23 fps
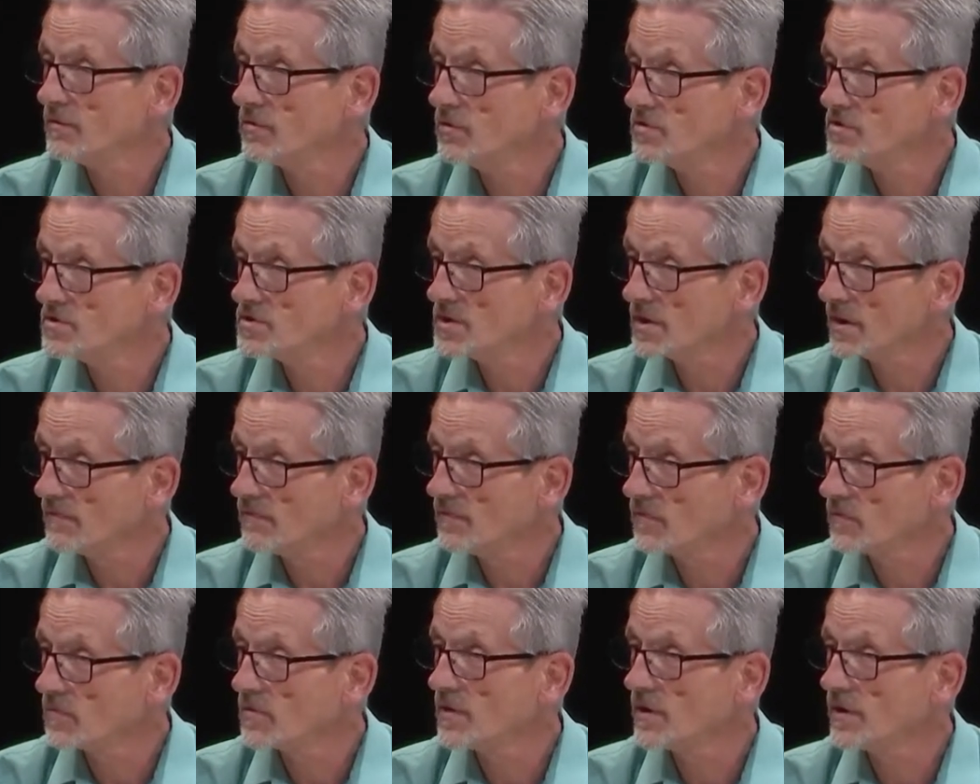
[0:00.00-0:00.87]
you said,
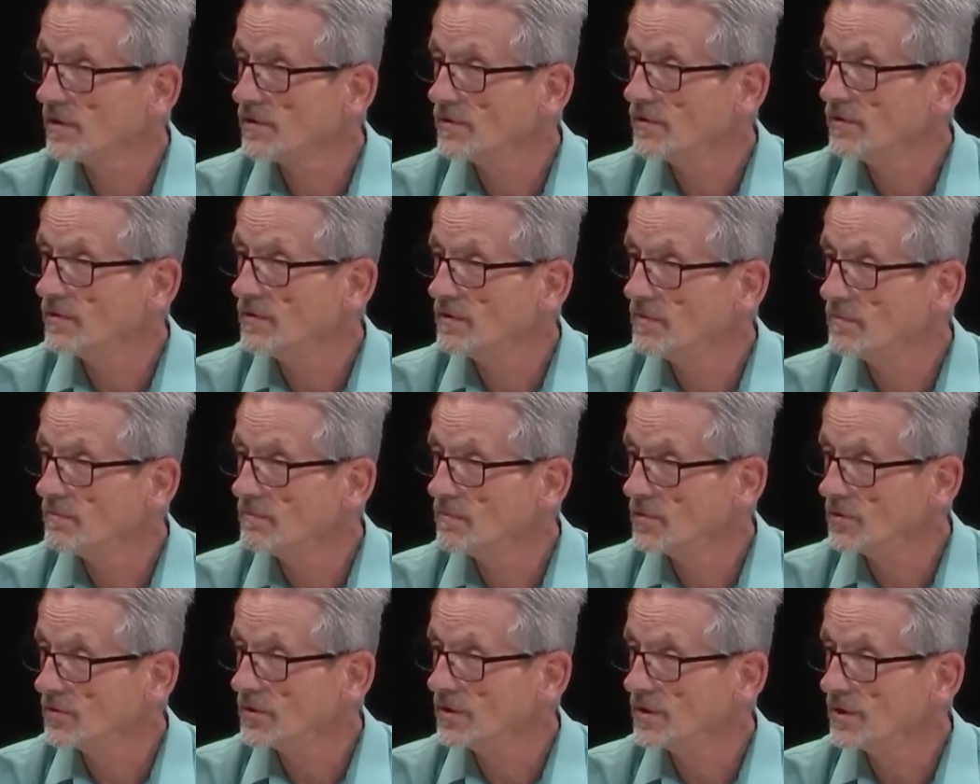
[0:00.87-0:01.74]
$400
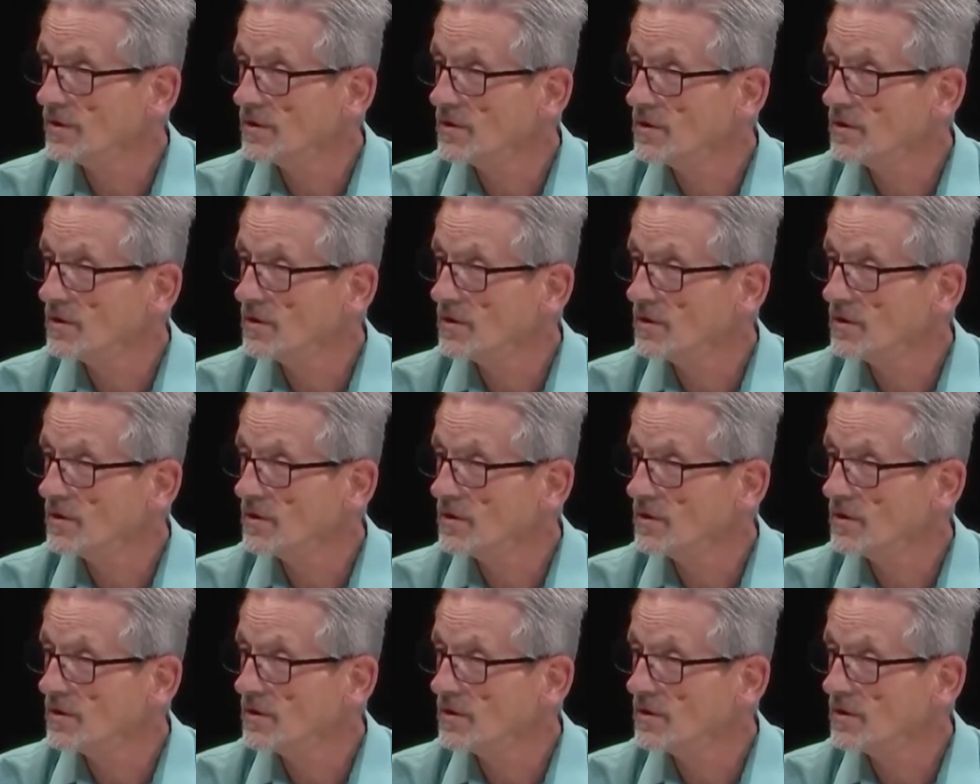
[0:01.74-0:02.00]
million.